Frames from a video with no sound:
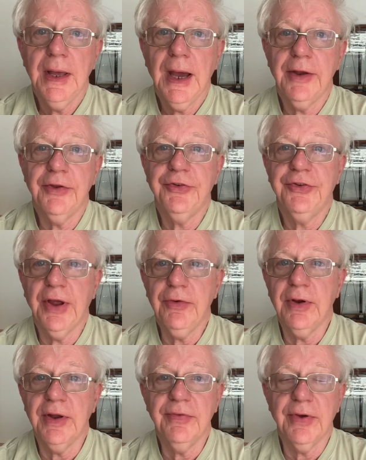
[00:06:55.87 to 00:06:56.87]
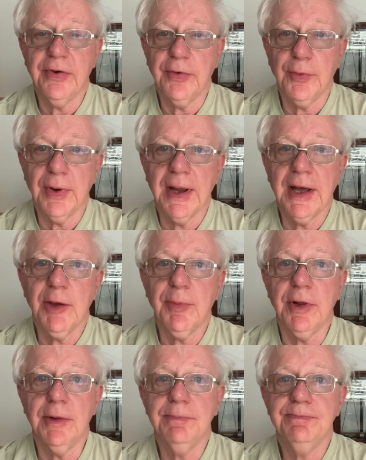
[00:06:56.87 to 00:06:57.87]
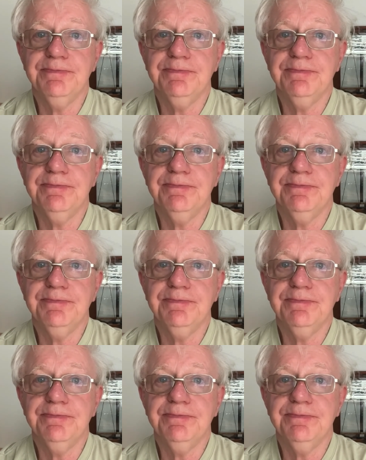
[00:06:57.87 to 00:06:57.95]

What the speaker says: and is generally very reliable.